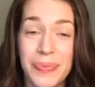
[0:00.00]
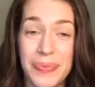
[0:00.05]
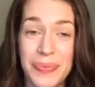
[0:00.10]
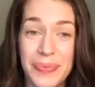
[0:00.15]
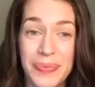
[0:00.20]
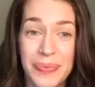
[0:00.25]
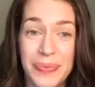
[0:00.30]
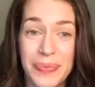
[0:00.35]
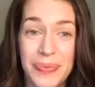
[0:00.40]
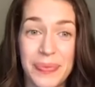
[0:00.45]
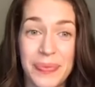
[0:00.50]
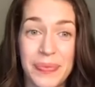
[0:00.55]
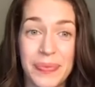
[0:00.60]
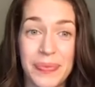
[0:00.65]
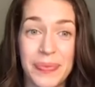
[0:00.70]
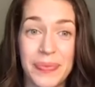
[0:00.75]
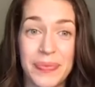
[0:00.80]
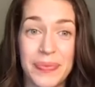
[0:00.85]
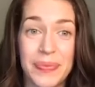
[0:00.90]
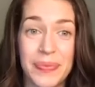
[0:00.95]

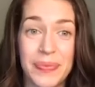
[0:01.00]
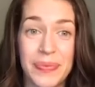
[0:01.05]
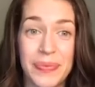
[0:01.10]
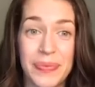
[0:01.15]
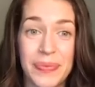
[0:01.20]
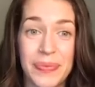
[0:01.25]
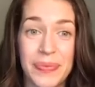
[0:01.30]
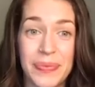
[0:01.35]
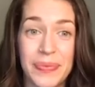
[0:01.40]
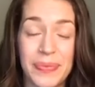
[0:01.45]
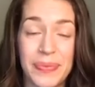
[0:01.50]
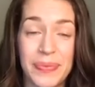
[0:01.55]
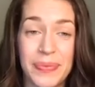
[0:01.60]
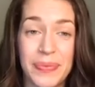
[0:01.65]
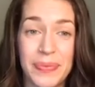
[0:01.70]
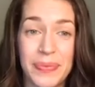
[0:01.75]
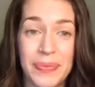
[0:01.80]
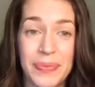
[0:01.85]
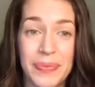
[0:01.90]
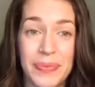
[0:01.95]

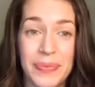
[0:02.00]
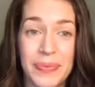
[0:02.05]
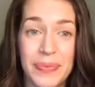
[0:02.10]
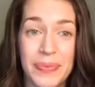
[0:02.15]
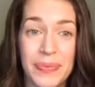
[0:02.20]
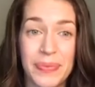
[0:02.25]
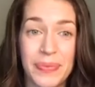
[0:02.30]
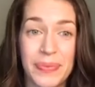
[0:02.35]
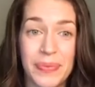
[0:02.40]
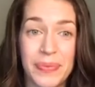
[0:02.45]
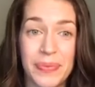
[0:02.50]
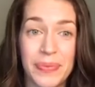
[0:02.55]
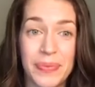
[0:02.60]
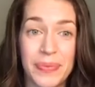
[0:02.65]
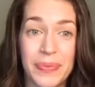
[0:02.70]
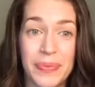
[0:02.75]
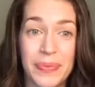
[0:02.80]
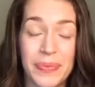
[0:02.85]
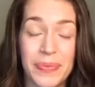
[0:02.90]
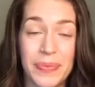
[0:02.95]

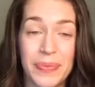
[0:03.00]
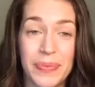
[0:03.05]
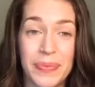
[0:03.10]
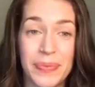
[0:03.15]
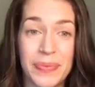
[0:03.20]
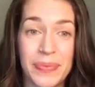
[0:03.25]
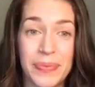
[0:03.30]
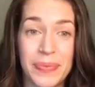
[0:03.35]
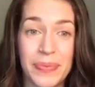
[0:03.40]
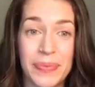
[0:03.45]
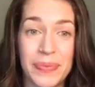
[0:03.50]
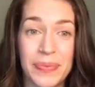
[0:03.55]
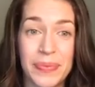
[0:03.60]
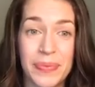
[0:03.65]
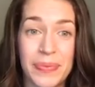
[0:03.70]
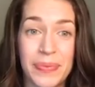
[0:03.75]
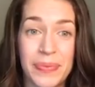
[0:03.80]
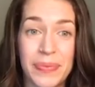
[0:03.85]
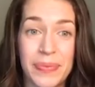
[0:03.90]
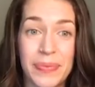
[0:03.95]

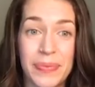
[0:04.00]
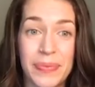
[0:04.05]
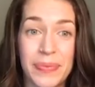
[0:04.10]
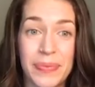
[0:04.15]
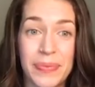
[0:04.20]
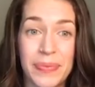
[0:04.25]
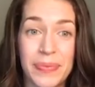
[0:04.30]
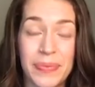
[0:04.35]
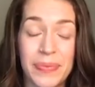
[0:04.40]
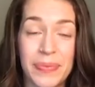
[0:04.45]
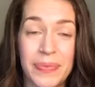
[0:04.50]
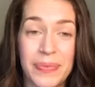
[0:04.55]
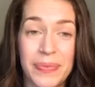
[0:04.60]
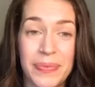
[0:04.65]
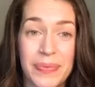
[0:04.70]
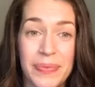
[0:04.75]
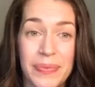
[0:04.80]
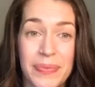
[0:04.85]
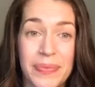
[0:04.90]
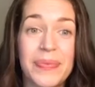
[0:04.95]

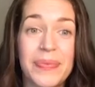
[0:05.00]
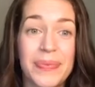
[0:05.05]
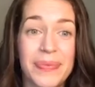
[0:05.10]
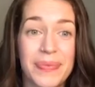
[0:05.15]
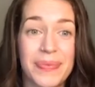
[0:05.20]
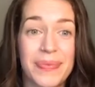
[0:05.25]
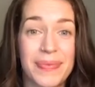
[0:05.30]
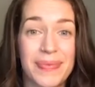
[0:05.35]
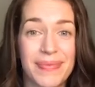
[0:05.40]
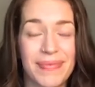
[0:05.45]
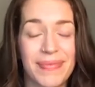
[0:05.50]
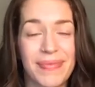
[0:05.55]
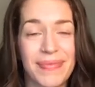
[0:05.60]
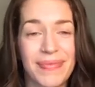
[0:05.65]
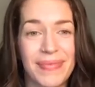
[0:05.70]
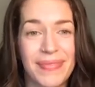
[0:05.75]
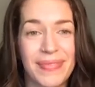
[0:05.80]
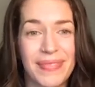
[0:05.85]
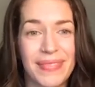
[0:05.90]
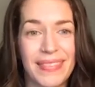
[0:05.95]

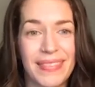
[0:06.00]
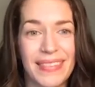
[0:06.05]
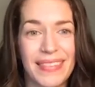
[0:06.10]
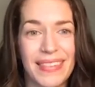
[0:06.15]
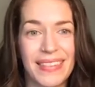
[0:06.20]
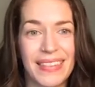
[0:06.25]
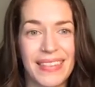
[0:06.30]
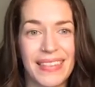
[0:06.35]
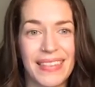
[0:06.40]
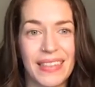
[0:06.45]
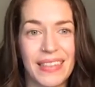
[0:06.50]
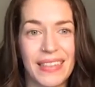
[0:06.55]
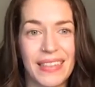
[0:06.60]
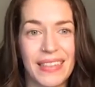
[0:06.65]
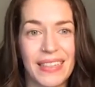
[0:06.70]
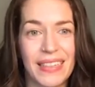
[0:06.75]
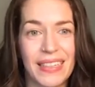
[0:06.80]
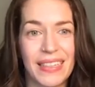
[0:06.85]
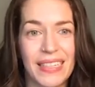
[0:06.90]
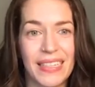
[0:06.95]

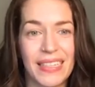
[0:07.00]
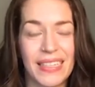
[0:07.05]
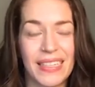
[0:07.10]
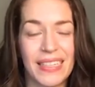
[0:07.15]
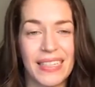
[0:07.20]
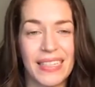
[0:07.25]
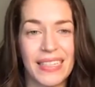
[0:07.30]
[no speech]